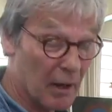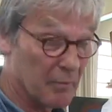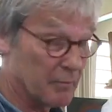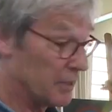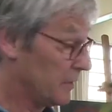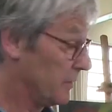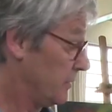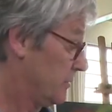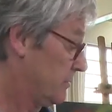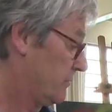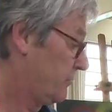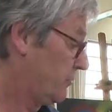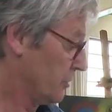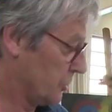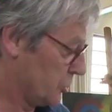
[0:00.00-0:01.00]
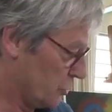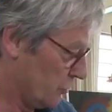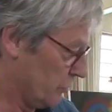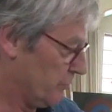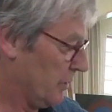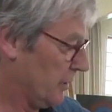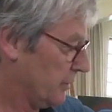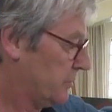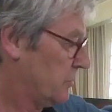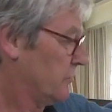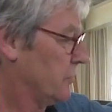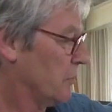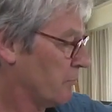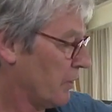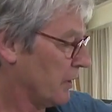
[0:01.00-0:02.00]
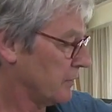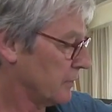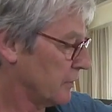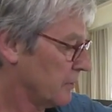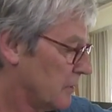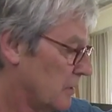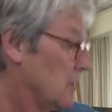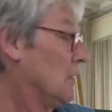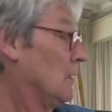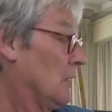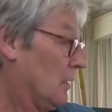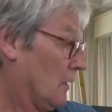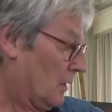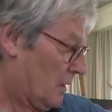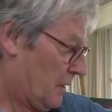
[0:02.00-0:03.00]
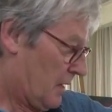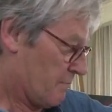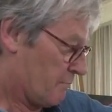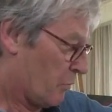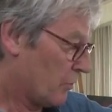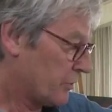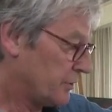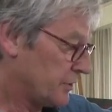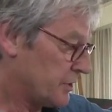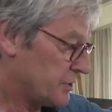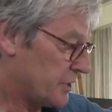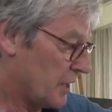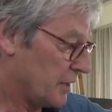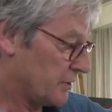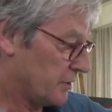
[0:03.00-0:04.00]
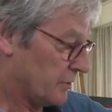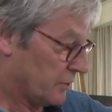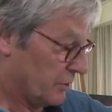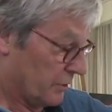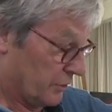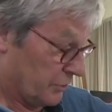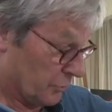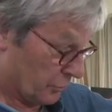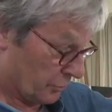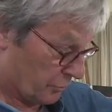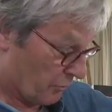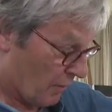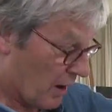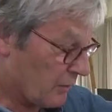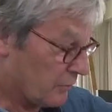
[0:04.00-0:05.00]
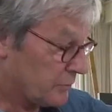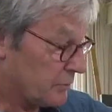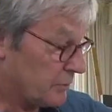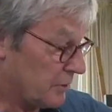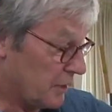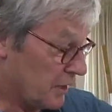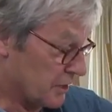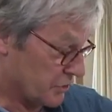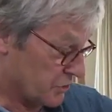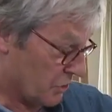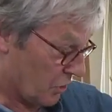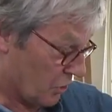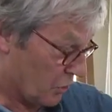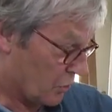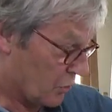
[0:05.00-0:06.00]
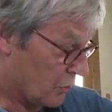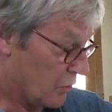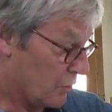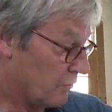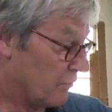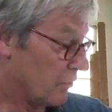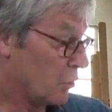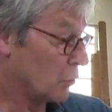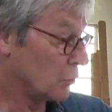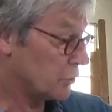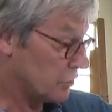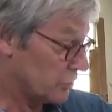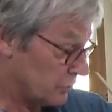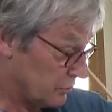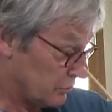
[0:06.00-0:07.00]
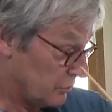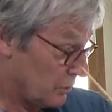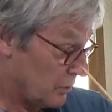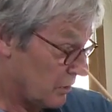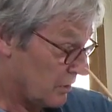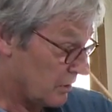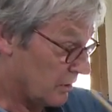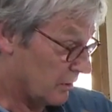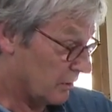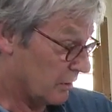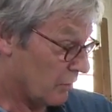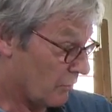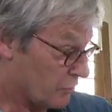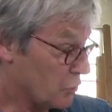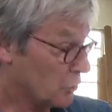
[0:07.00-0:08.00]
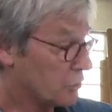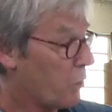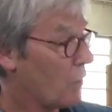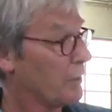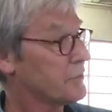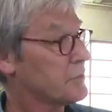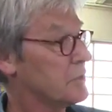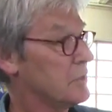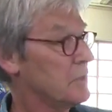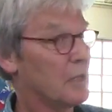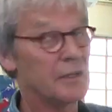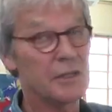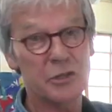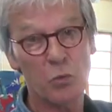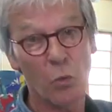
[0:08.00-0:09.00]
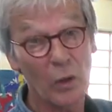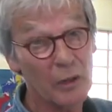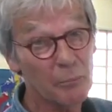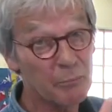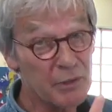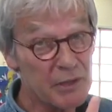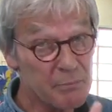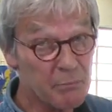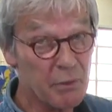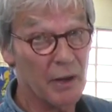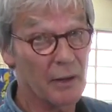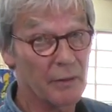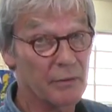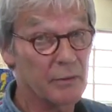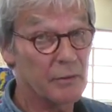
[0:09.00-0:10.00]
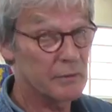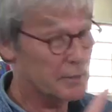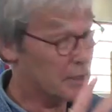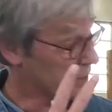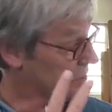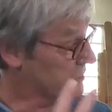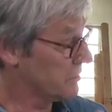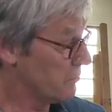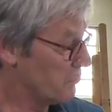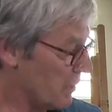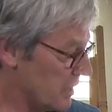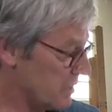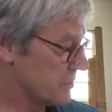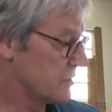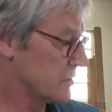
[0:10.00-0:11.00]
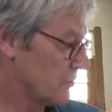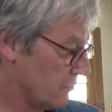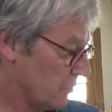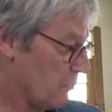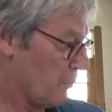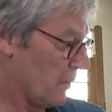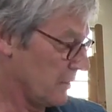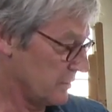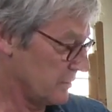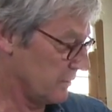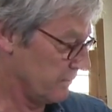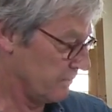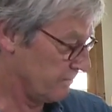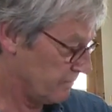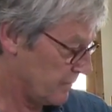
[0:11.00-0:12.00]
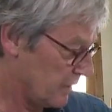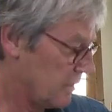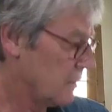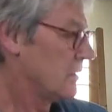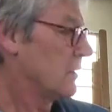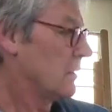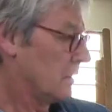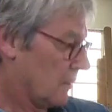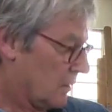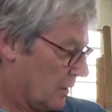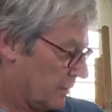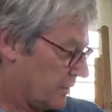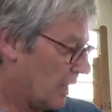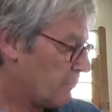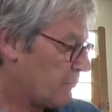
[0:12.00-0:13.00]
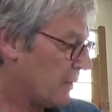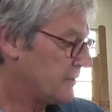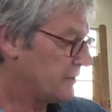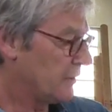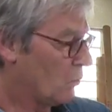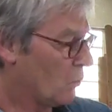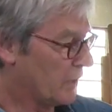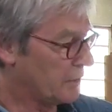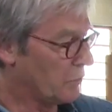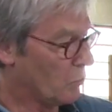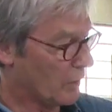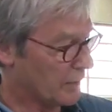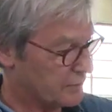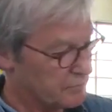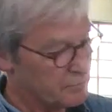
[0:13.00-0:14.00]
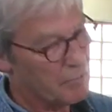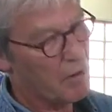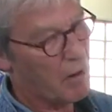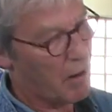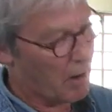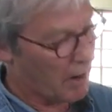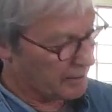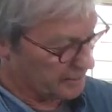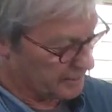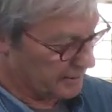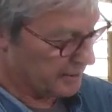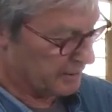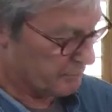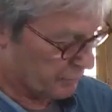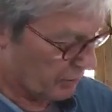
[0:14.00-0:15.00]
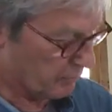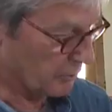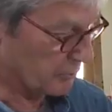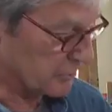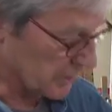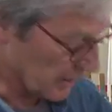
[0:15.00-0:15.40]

I mean, for the durability of your painting. Important is that your ground is good, of good quality, and it's well prepared. That's the basis of your painting. Then painting wet in wet, hardly any problems